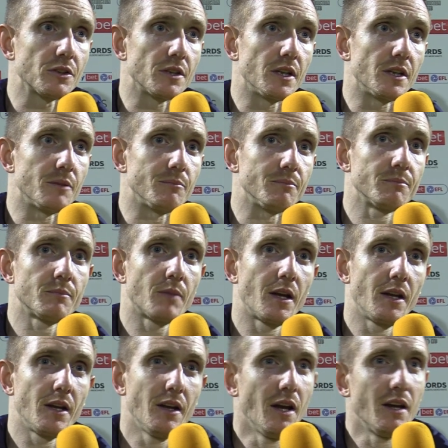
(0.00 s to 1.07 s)
And
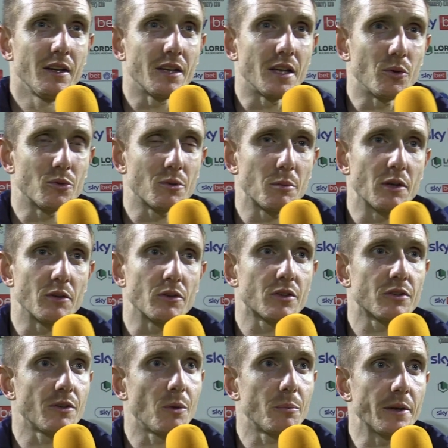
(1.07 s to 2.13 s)
yeah, it was a bit of a
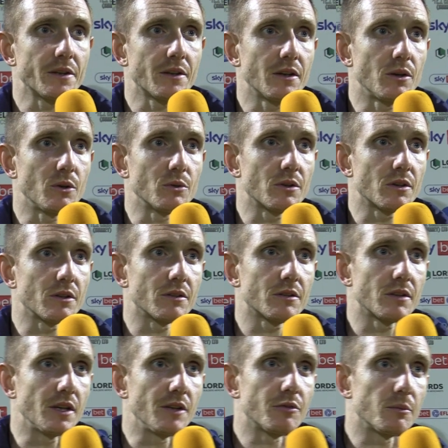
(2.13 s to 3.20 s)
sloppy goal to
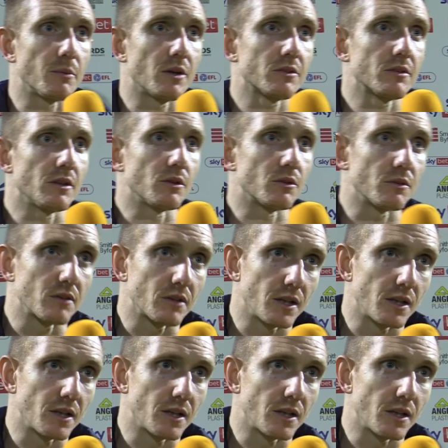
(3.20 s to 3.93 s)
concede from ourselves.